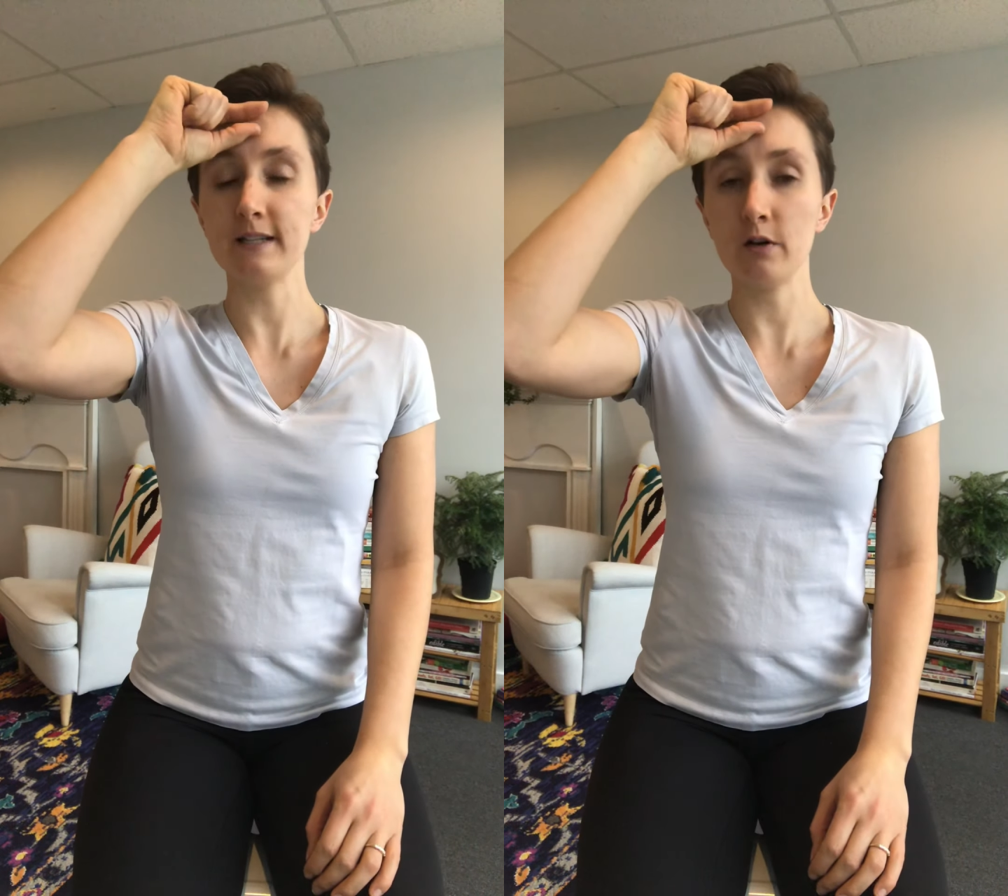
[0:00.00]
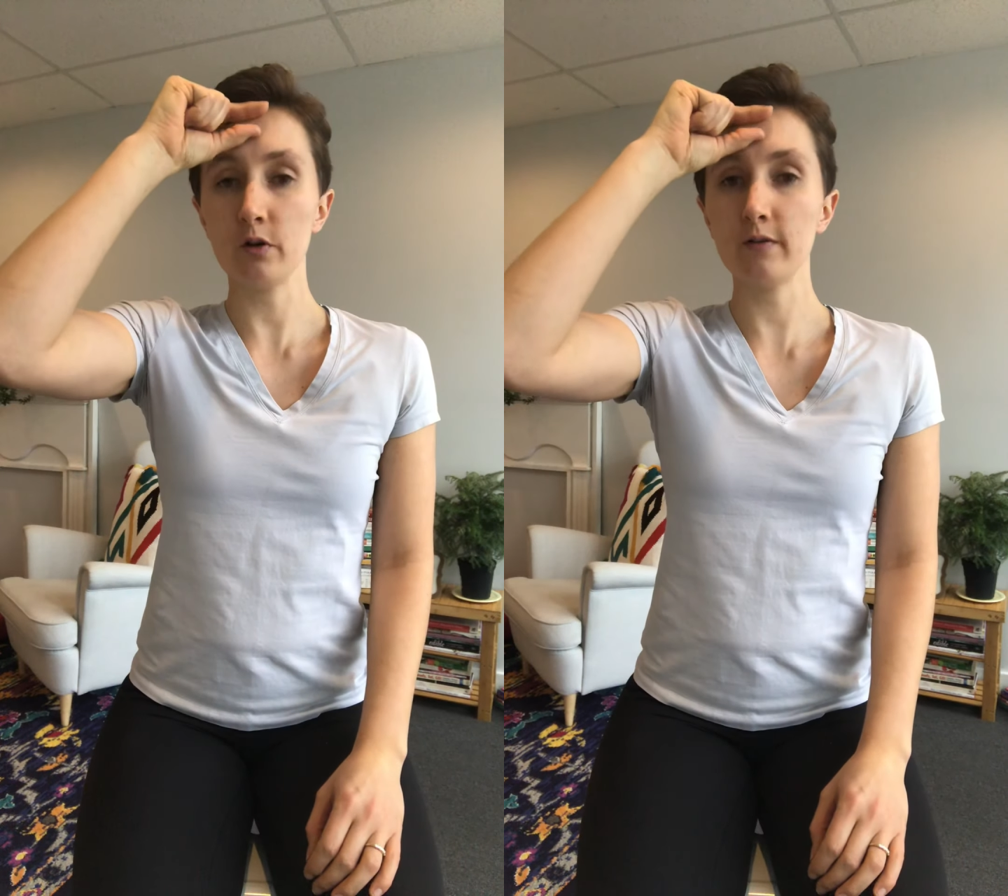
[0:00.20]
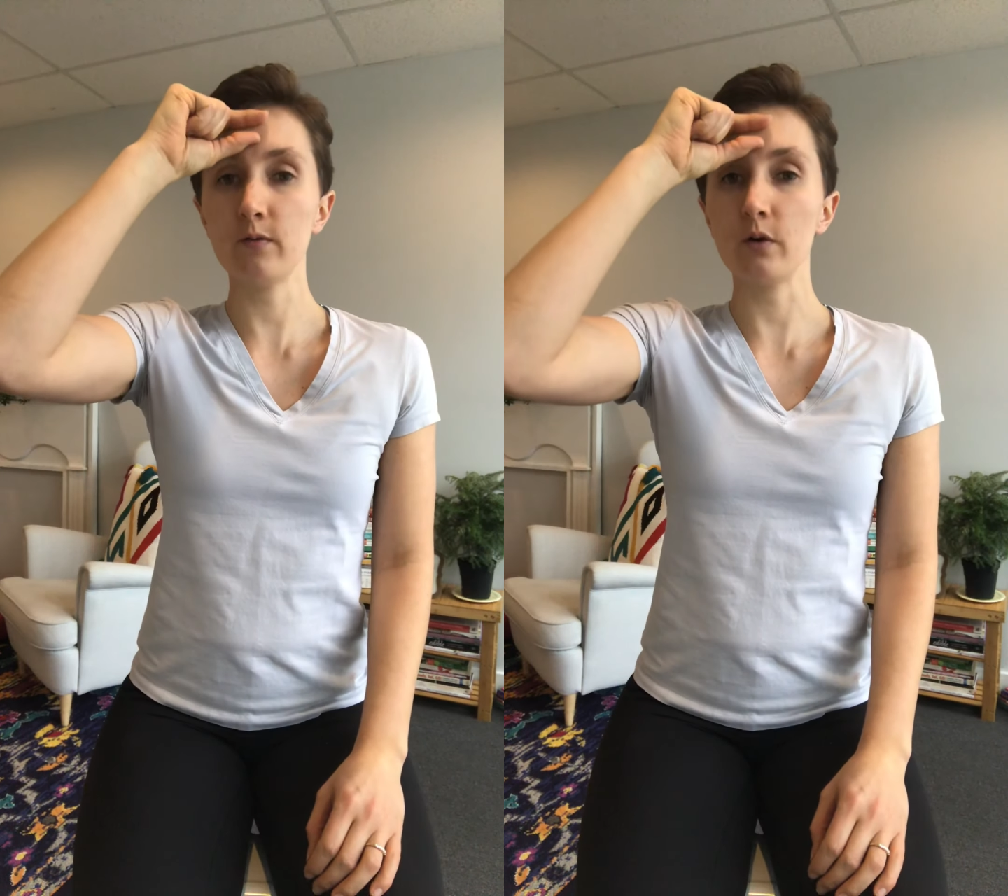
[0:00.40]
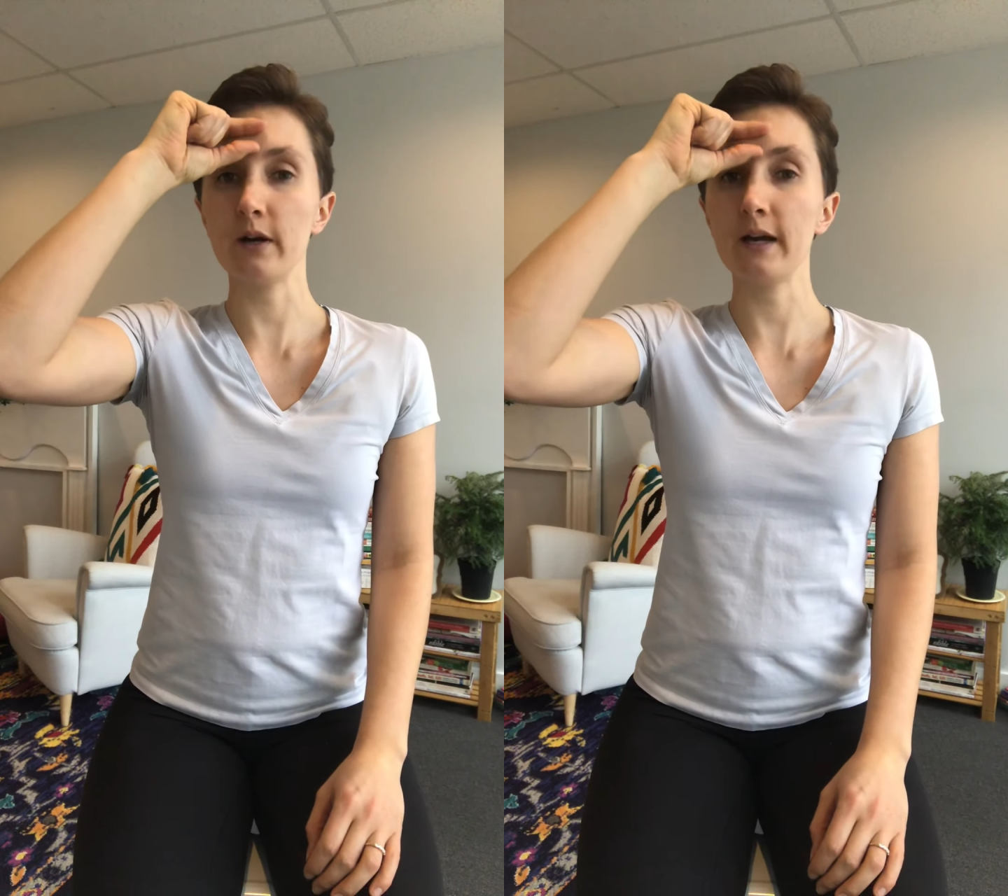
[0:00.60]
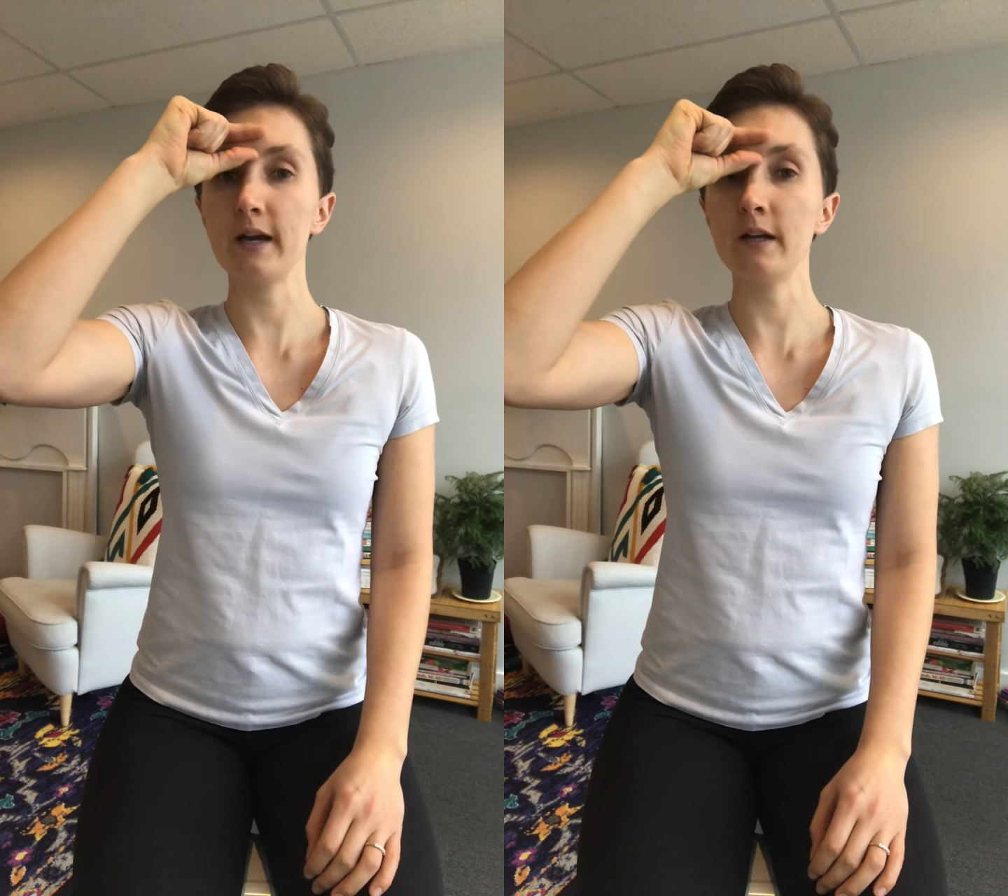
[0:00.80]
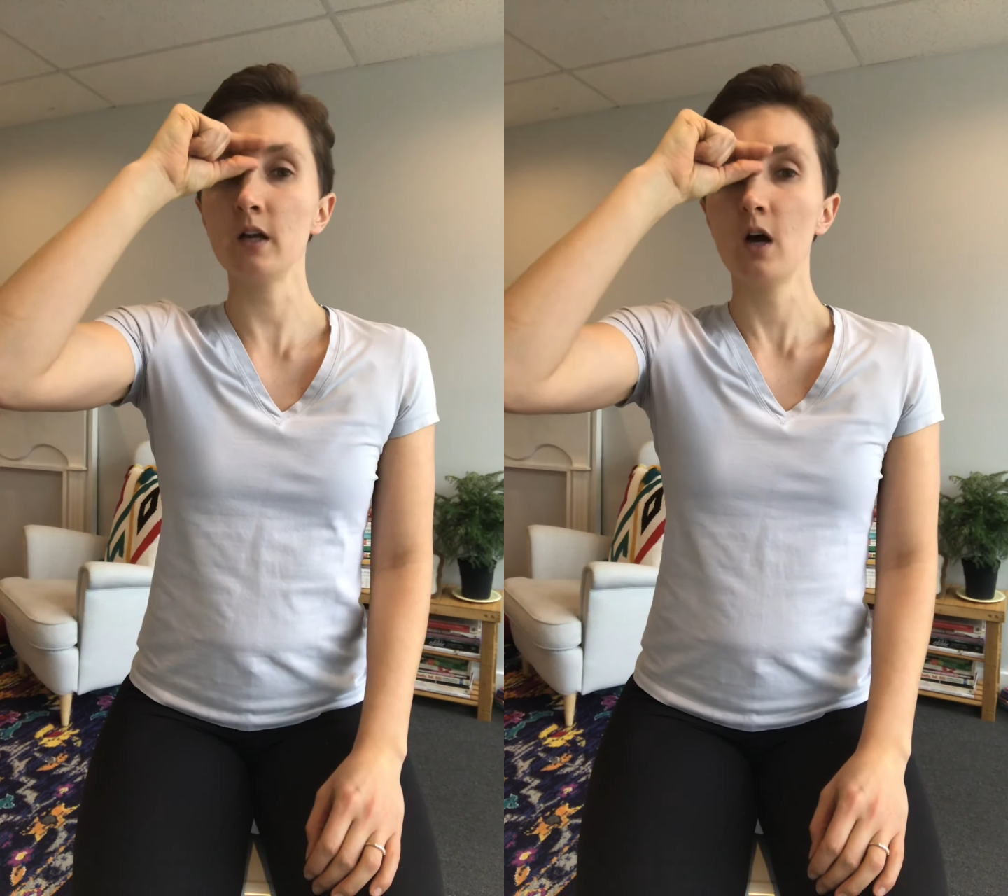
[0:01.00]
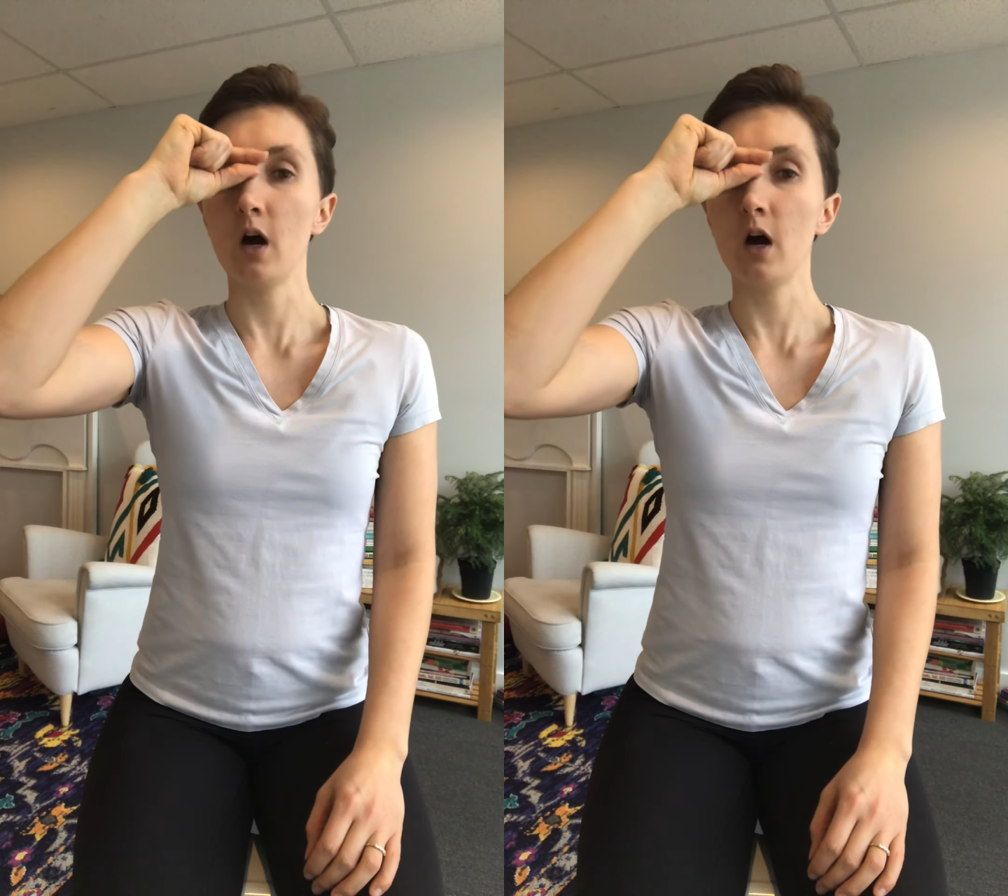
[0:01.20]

down our forehead